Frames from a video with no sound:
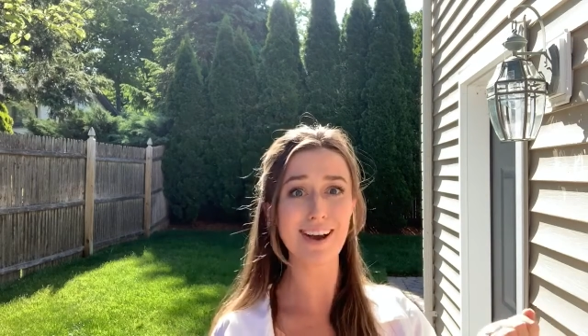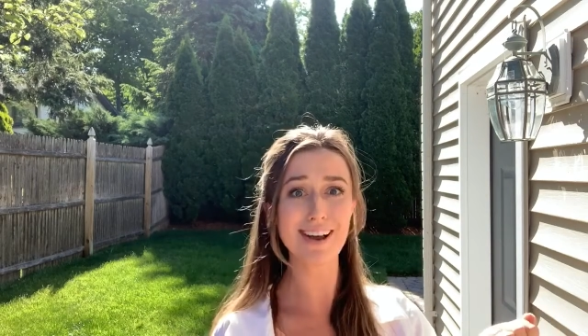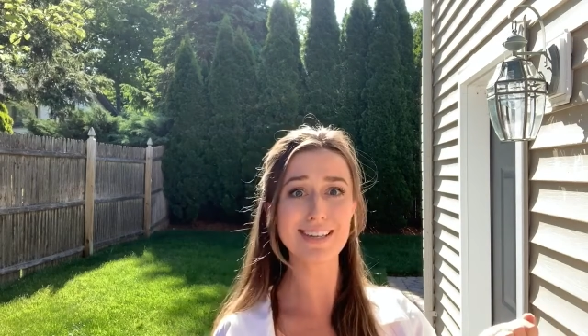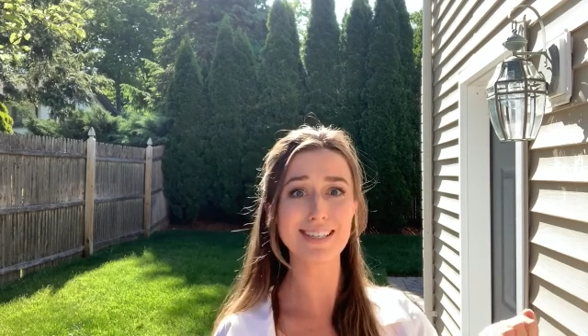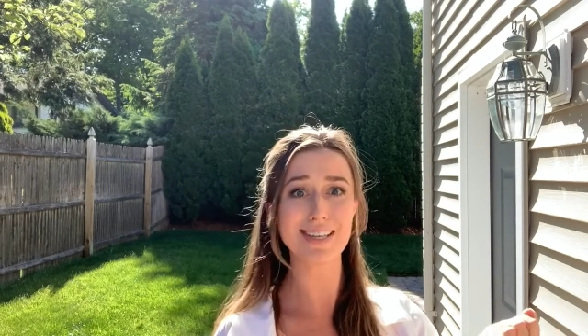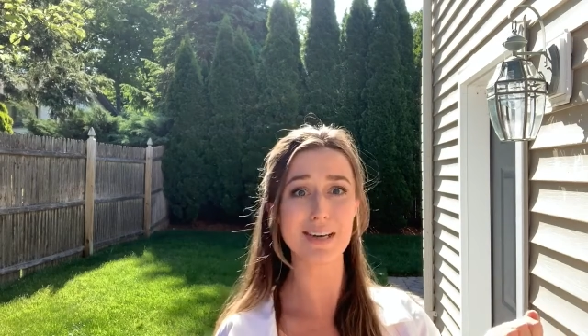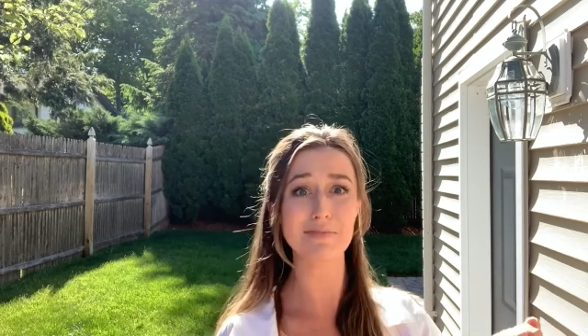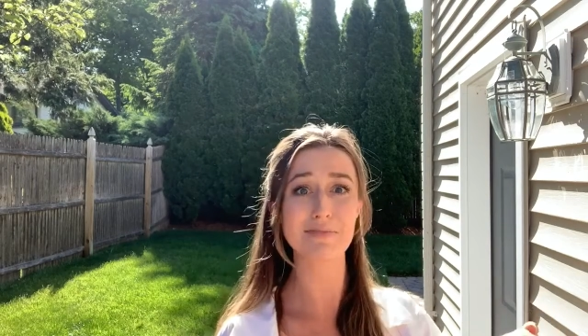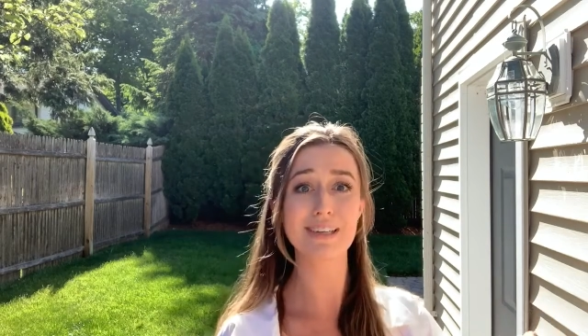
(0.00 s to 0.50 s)

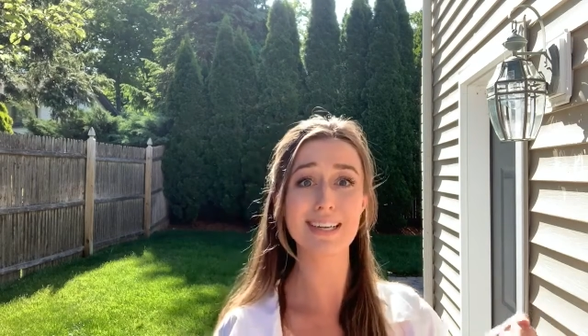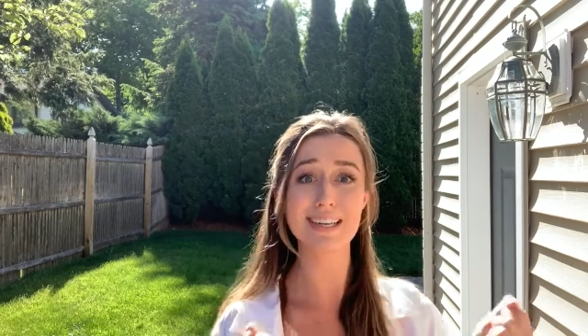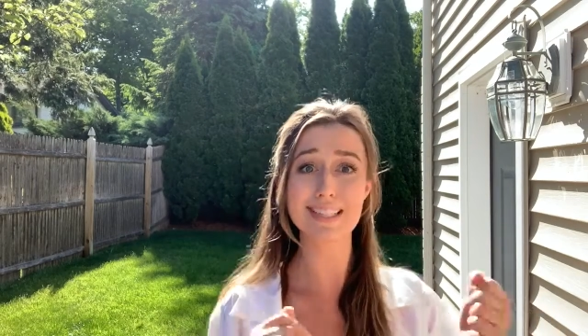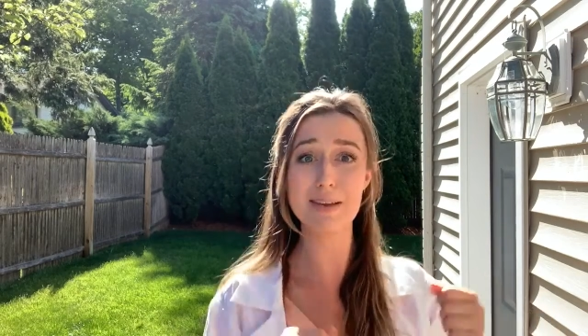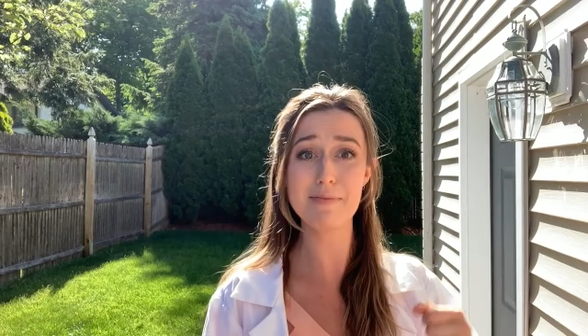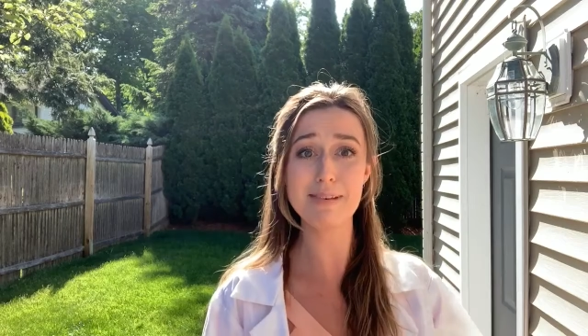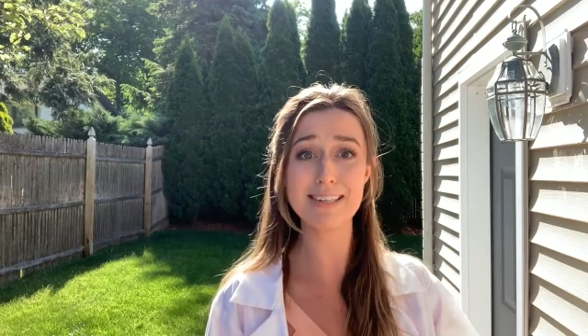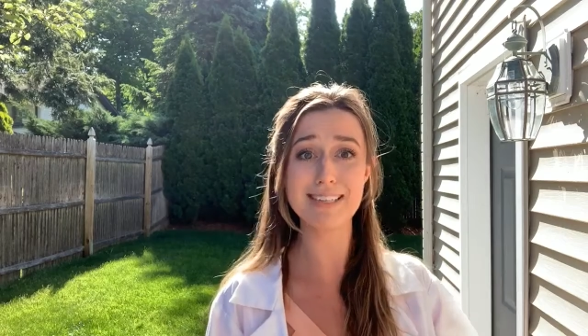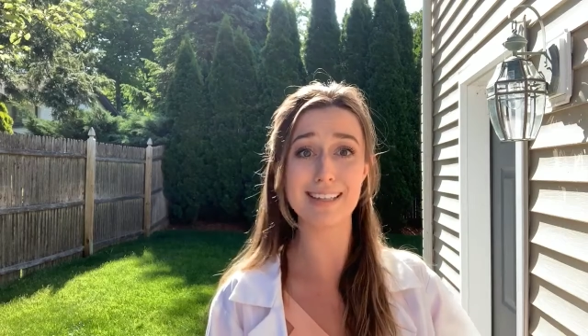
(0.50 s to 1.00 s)
awesome because
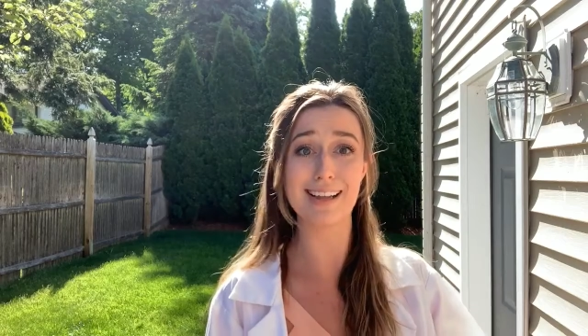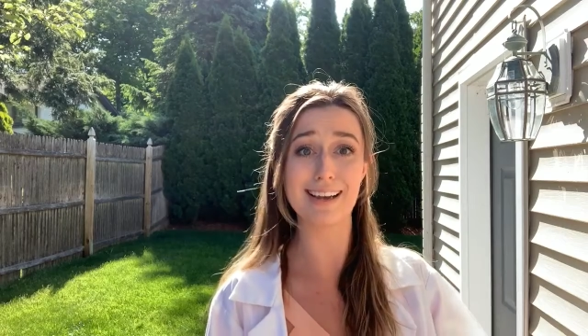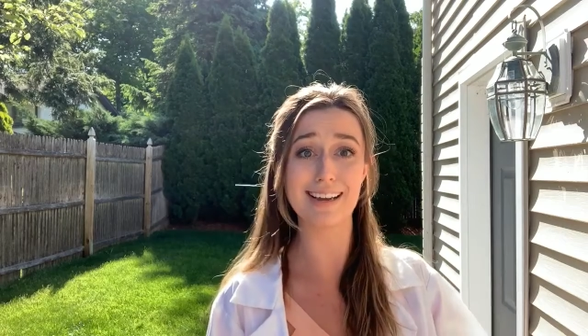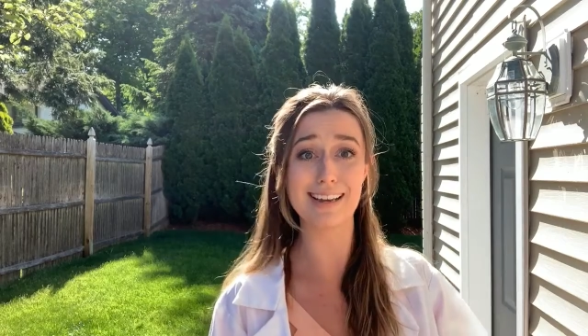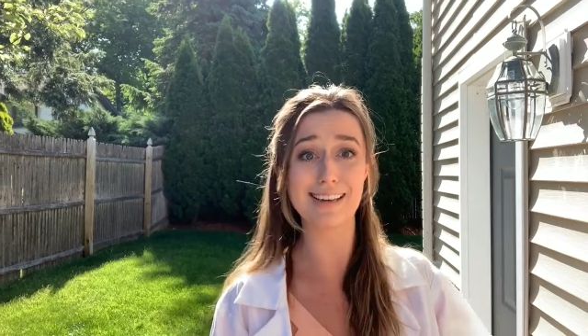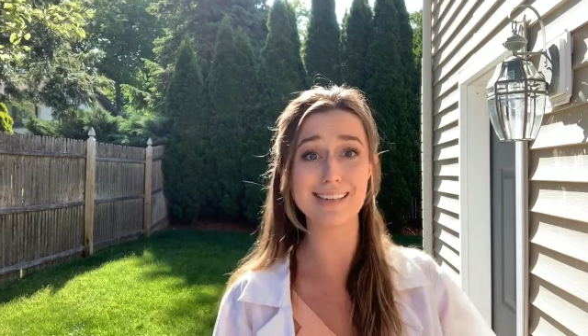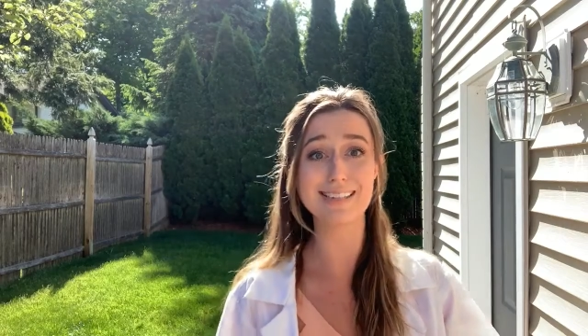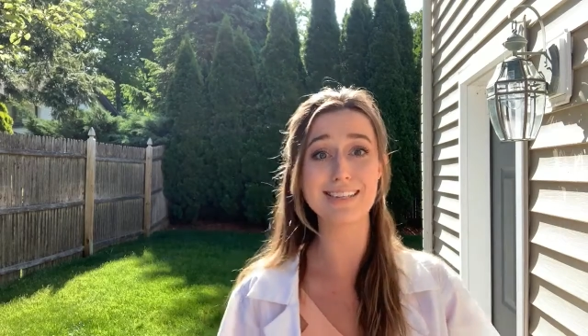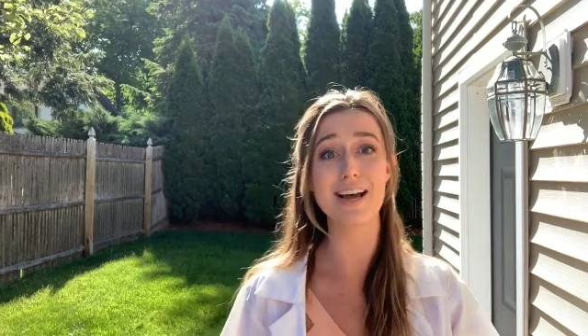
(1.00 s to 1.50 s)
I'm into that
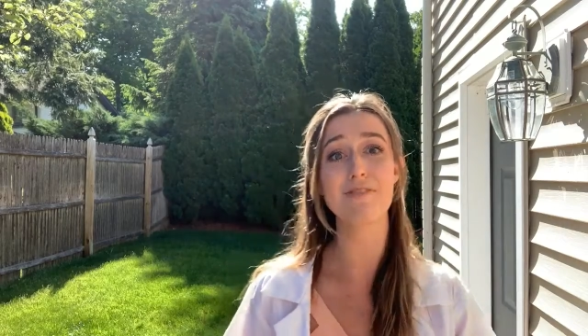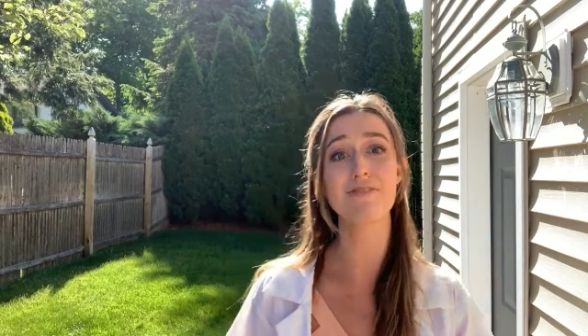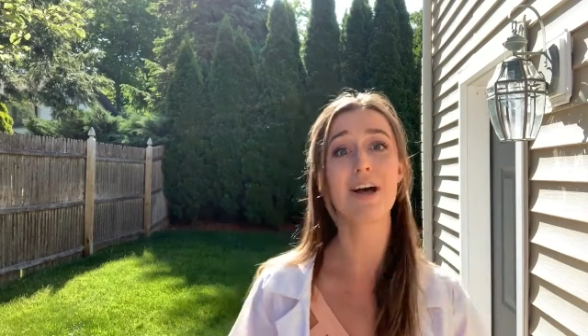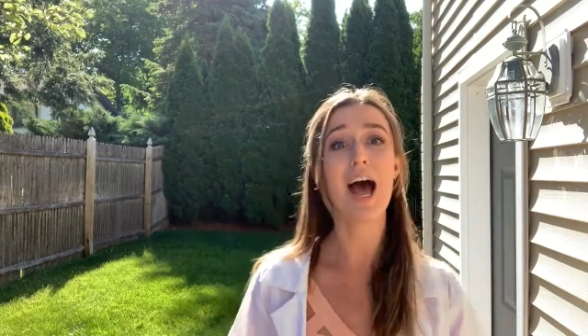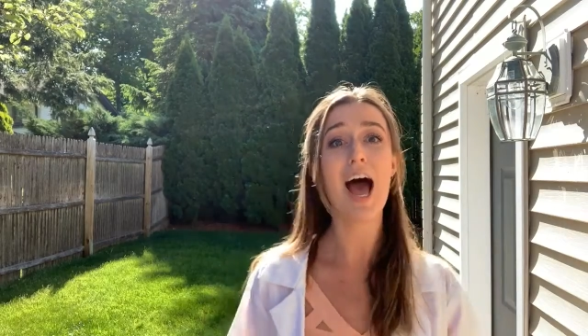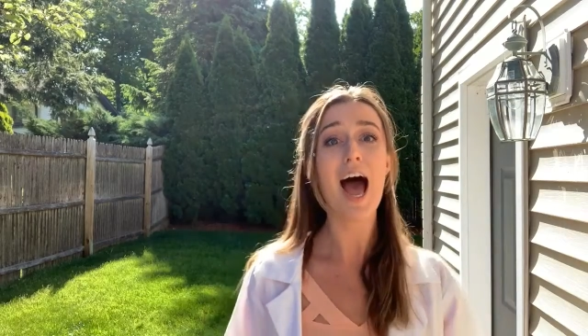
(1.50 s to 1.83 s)
kind of stuff.